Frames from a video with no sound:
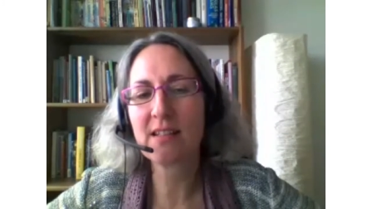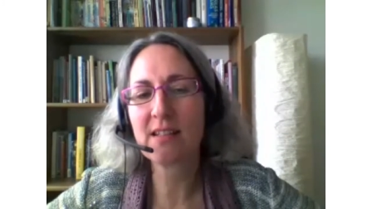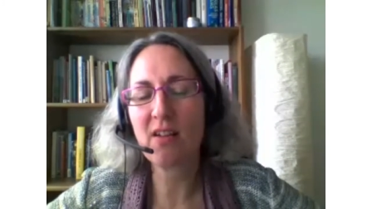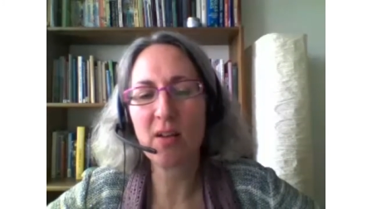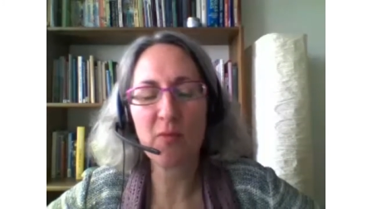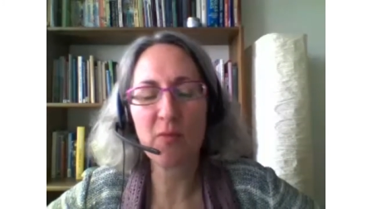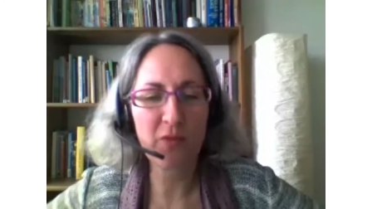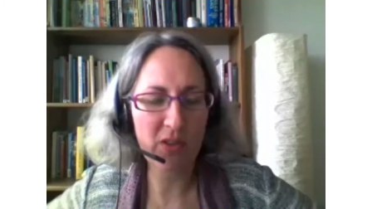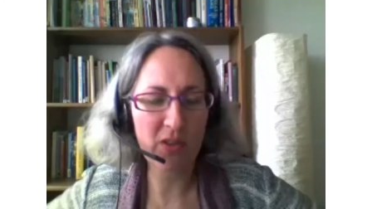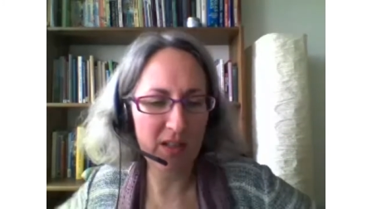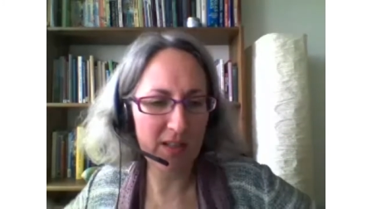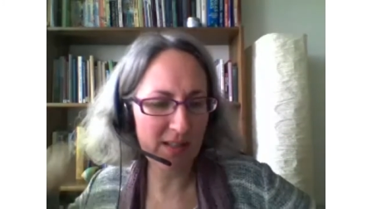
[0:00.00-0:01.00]
and sign
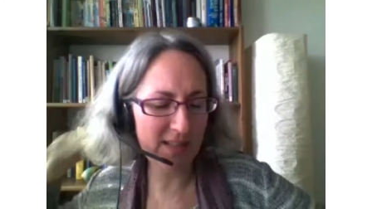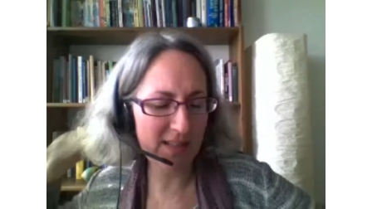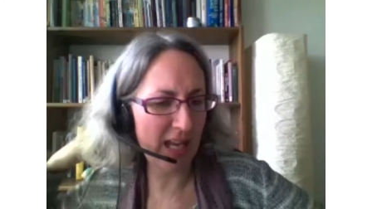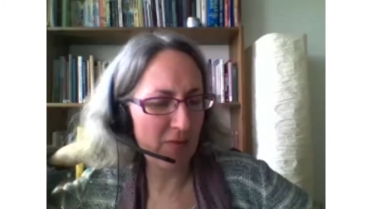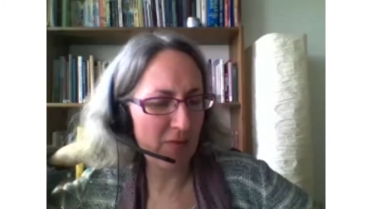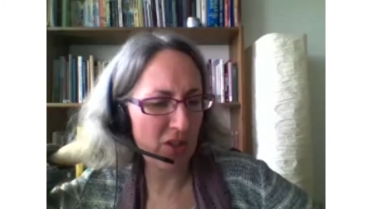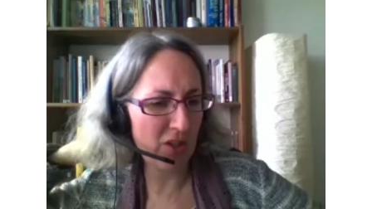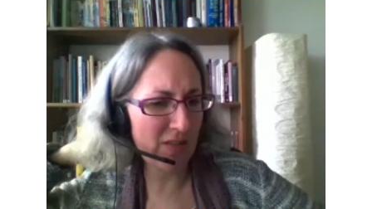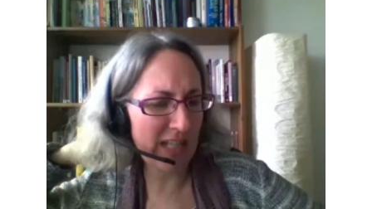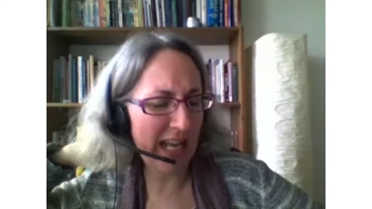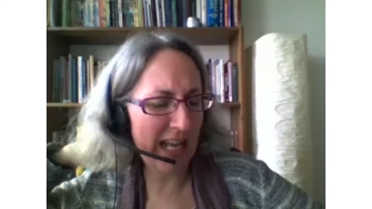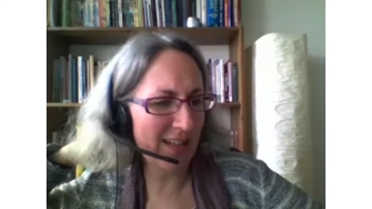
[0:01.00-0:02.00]
up for the Sarah
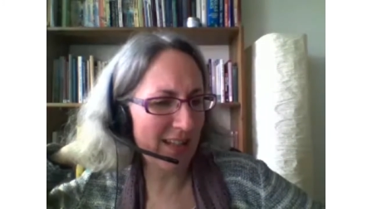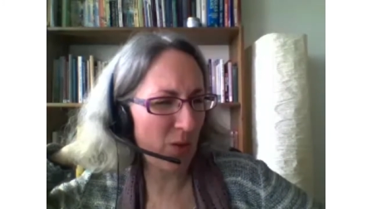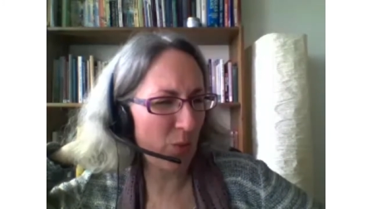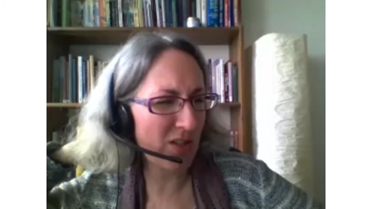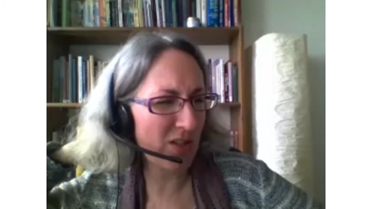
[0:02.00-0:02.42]
newsletter,